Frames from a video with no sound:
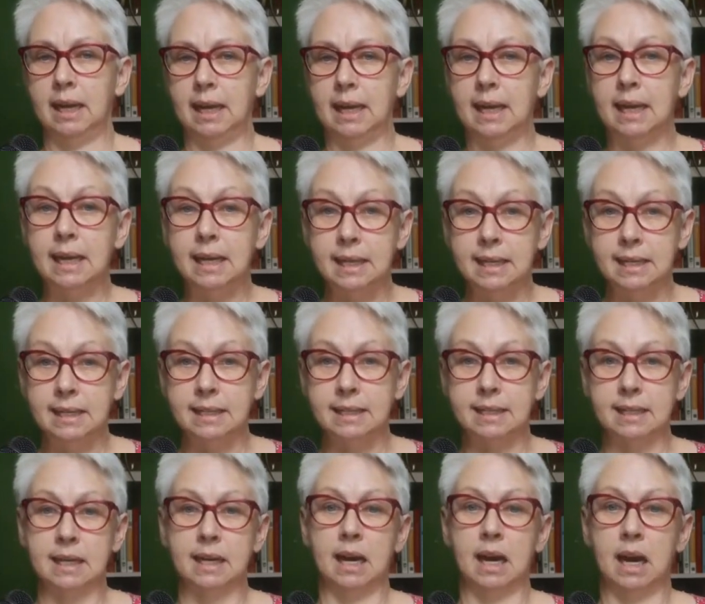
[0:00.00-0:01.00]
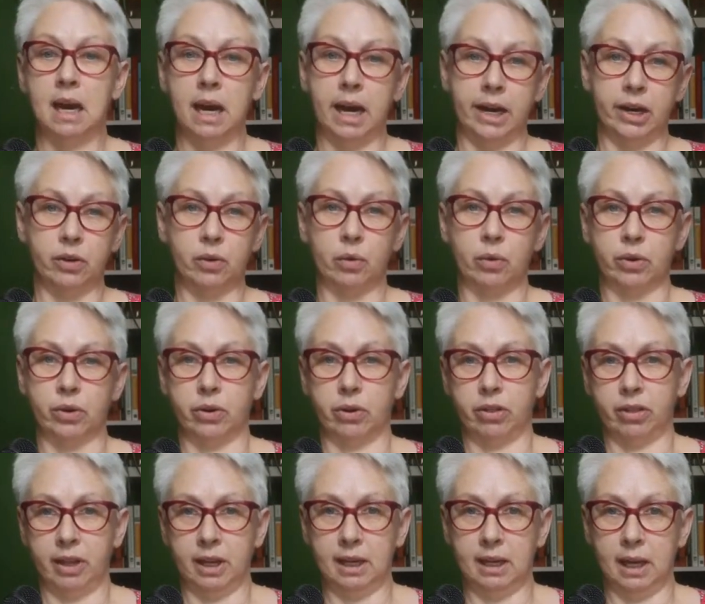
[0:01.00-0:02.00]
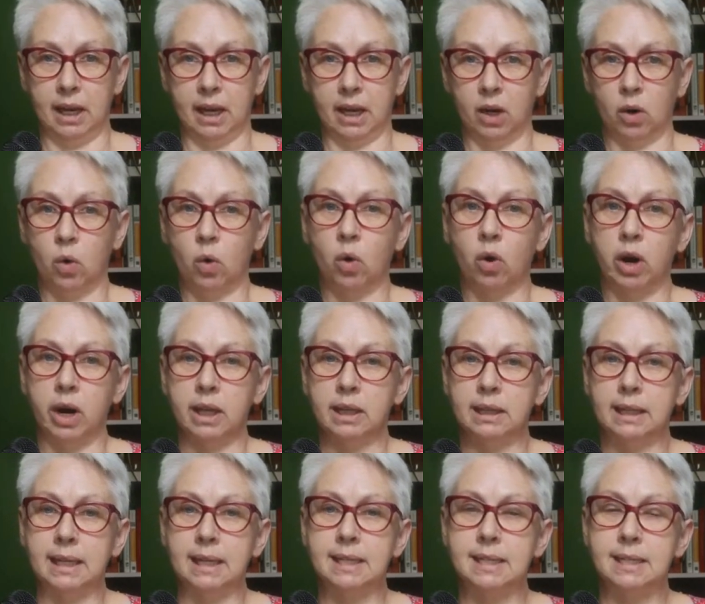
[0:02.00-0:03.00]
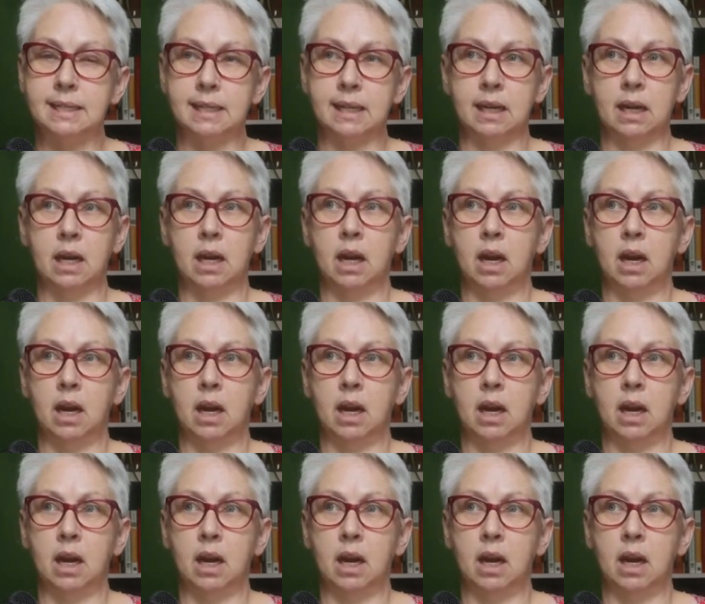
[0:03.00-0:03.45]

is higher order thinking, or at least